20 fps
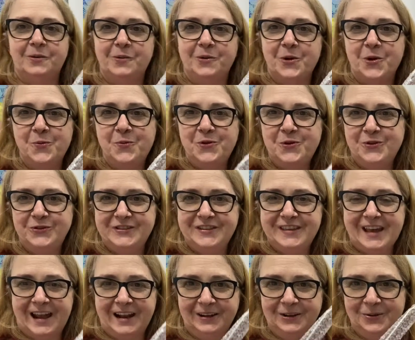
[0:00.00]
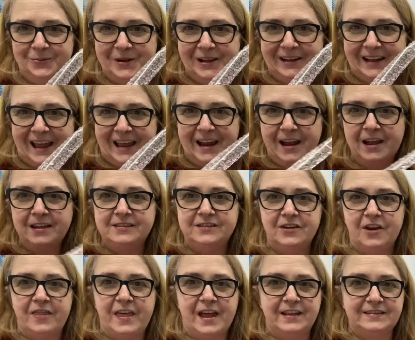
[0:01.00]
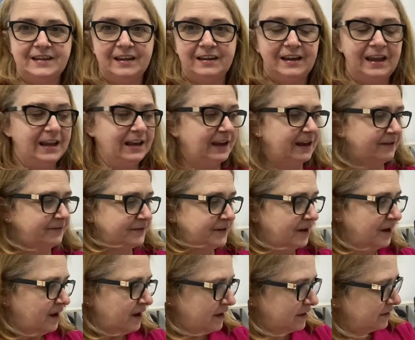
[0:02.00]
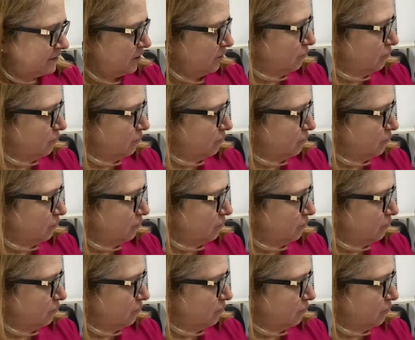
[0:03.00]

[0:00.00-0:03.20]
going to be using that a little bit later. So that's our knee lift to